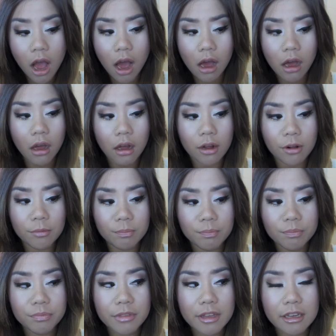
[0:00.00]

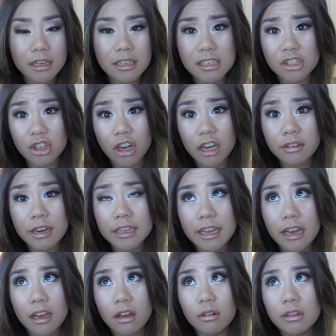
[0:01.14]
because it's dark right
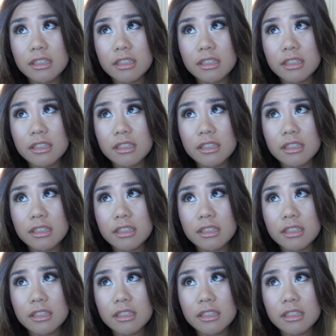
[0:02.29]
now.